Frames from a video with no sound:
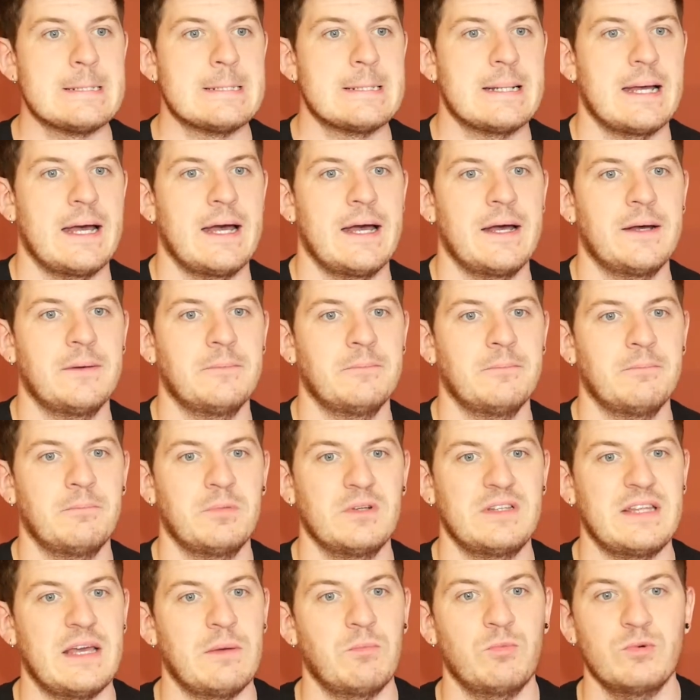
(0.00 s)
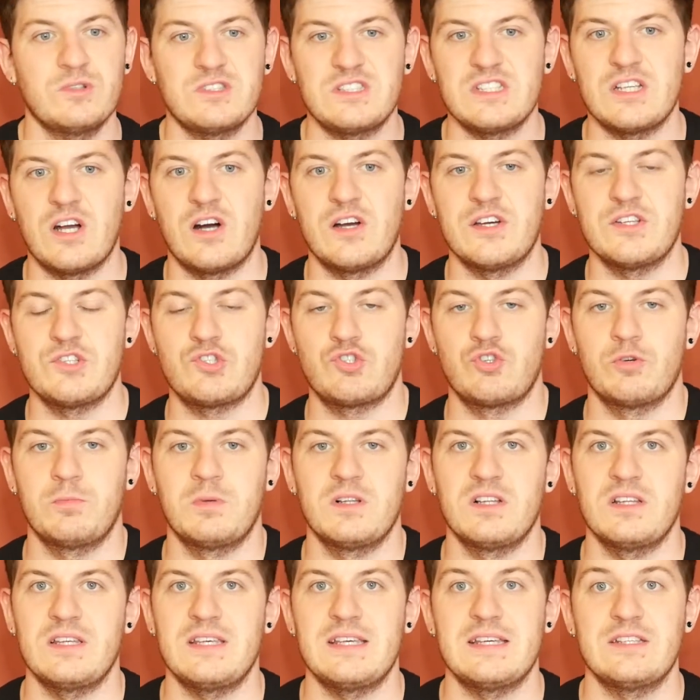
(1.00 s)
But then once he got in
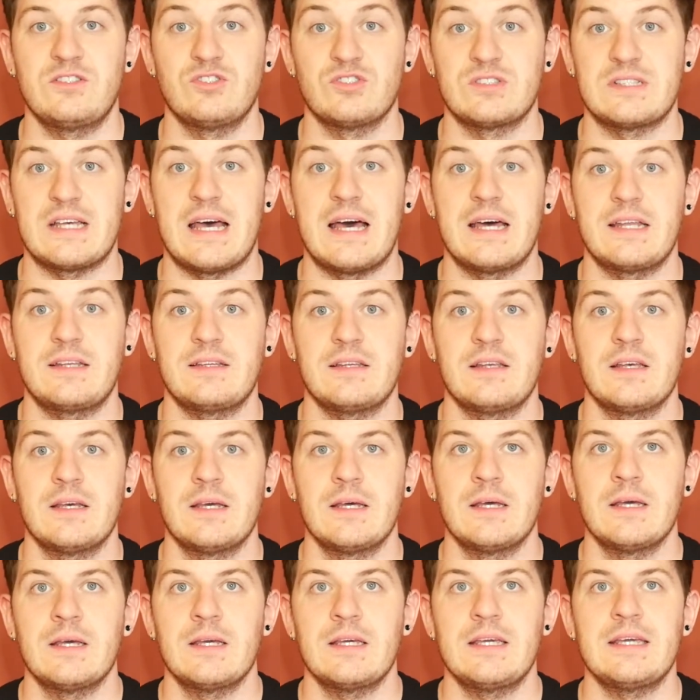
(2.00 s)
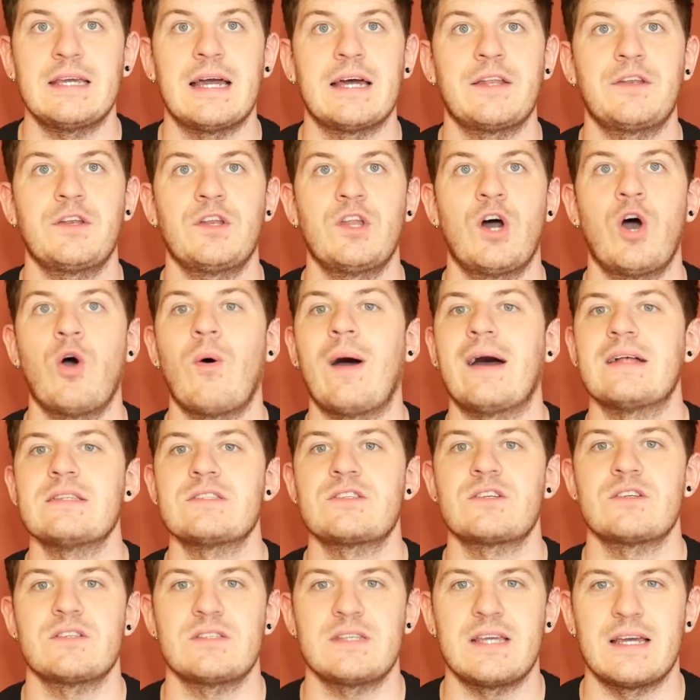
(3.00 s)
trouble, he had no
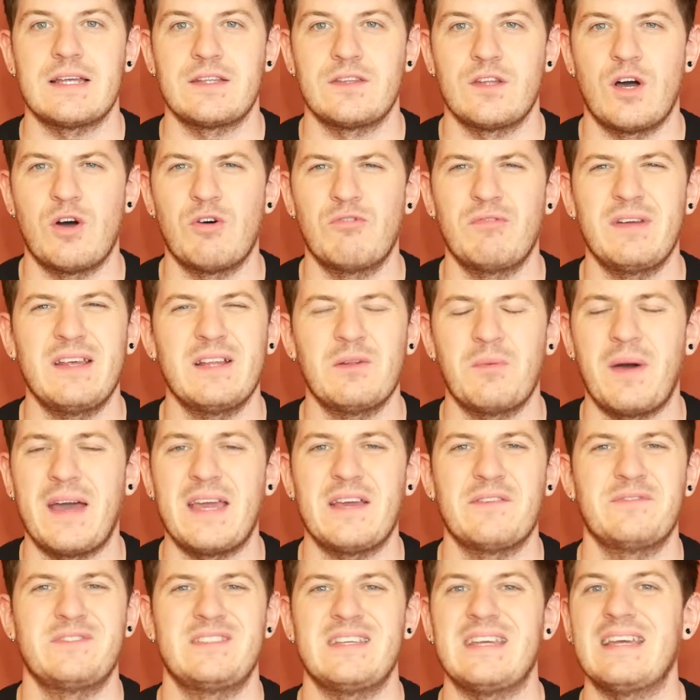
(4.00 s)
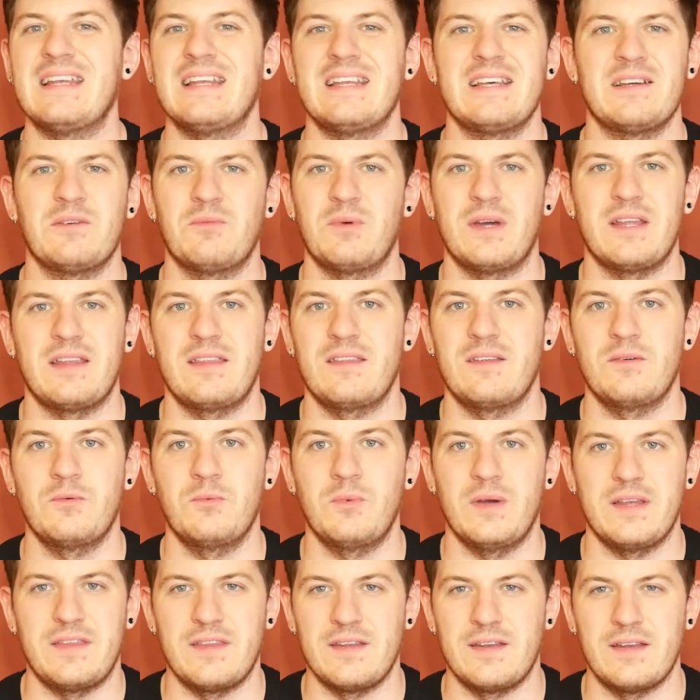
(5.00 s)
answers. He had no real way of dealing with
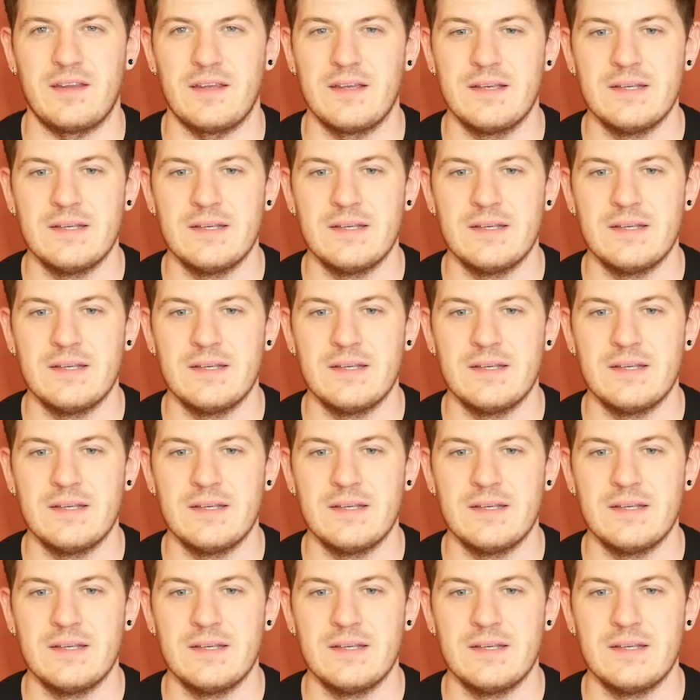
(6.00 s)
it.